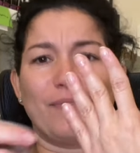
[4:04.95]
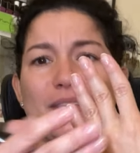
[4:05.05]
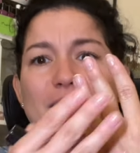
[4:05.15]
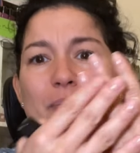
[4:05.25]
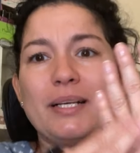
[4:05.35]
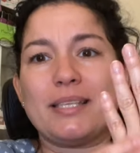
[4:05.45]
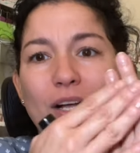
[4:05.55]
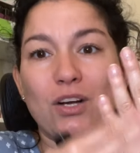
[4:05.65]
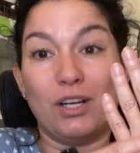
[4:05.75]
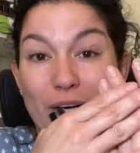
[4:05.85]
same
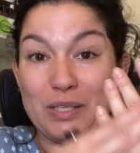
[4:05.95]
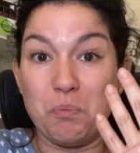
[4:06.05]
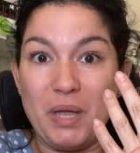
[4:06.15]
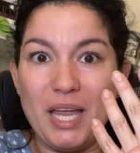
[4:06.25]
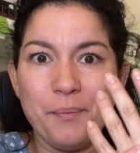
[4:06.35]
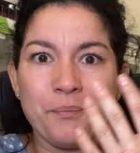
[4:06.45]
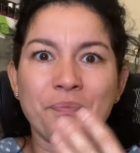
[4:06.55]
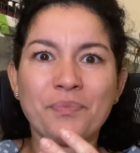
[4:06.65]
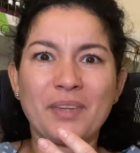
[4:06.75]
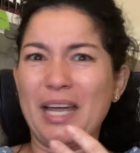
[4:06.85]
exact color as me,
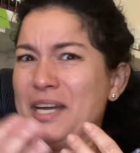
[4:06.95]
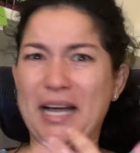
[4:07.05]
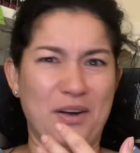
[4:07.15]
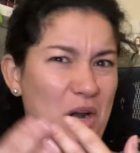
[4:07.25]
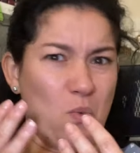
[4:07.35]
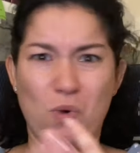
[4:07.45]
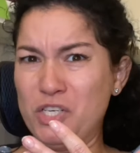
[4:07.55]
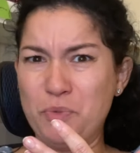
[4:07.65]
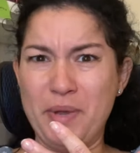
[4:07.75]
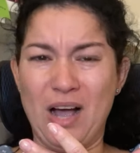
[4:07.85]
and it kind of like
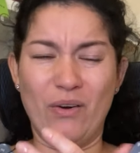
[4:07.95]
washed me out.